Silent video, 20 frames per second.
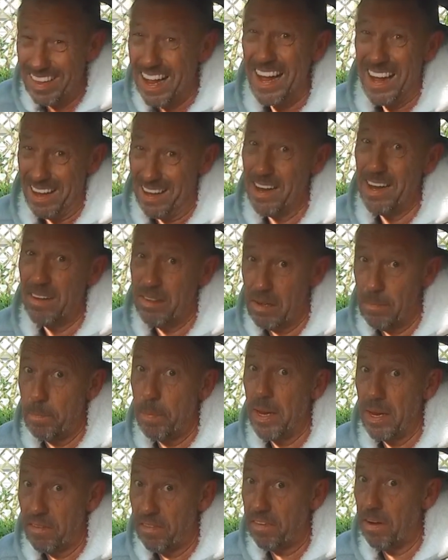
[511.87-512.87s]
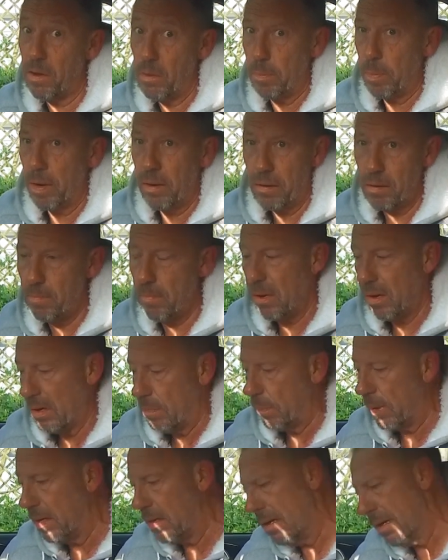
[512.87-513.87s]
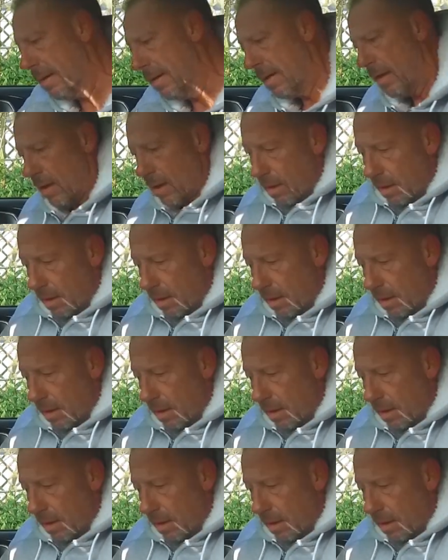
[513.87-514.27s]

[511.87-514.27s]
That is a big faux pas in my opinion.